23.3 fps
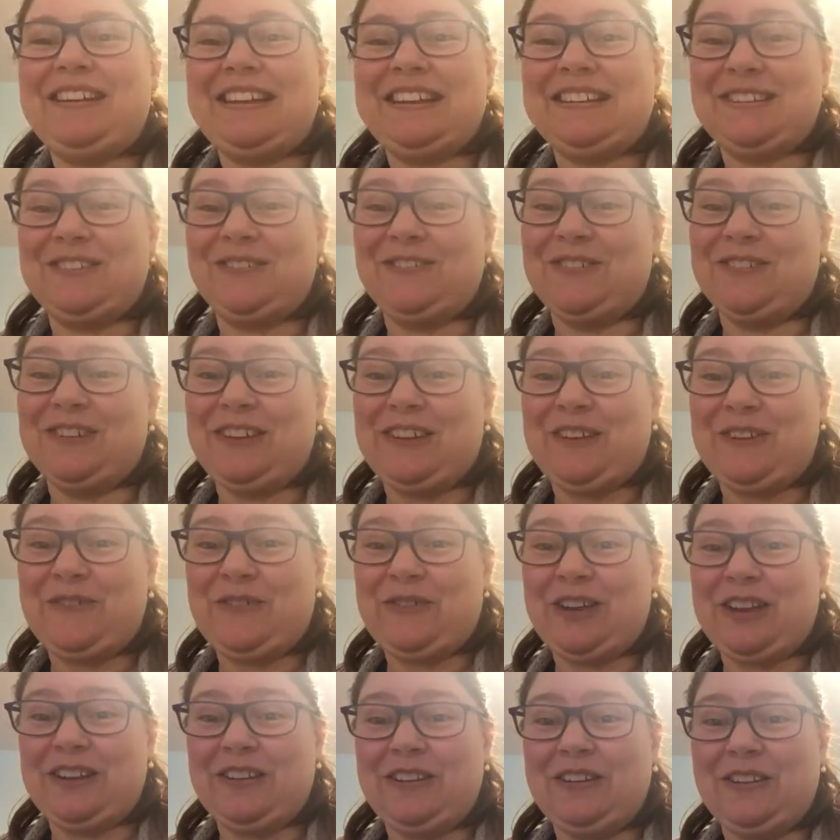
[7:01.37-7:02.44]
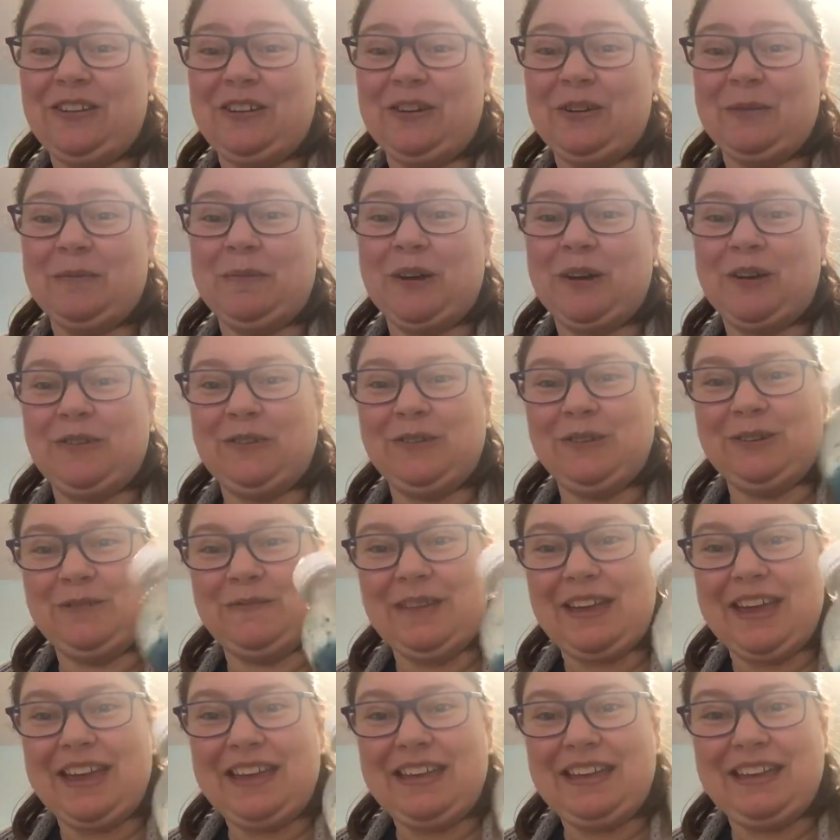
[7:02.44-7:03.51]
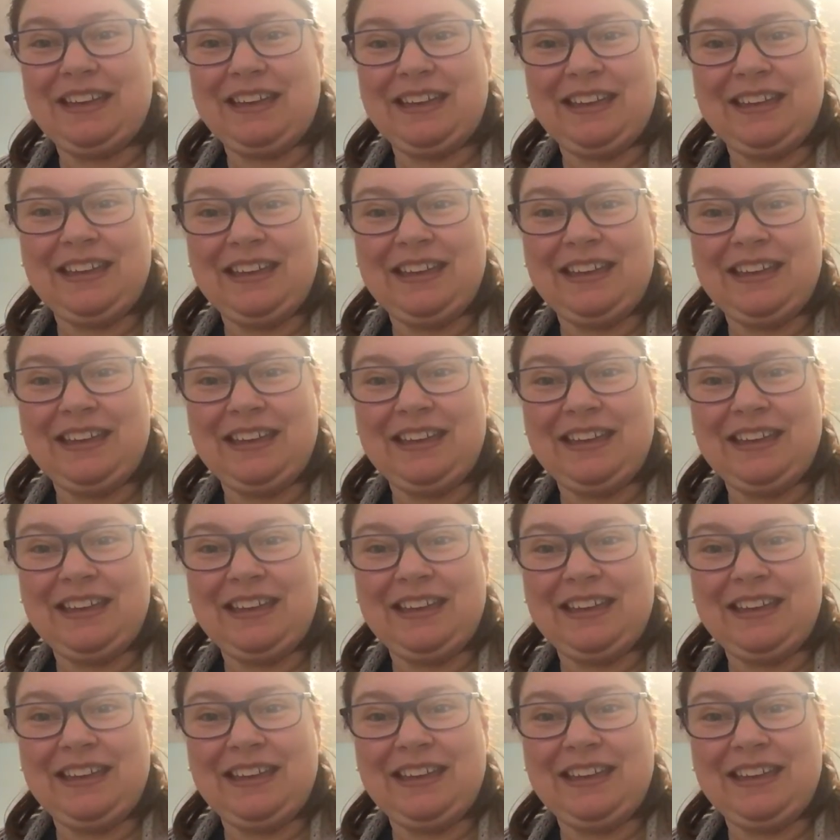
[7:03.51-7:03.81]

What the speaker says: is a really fun glitter bottle to make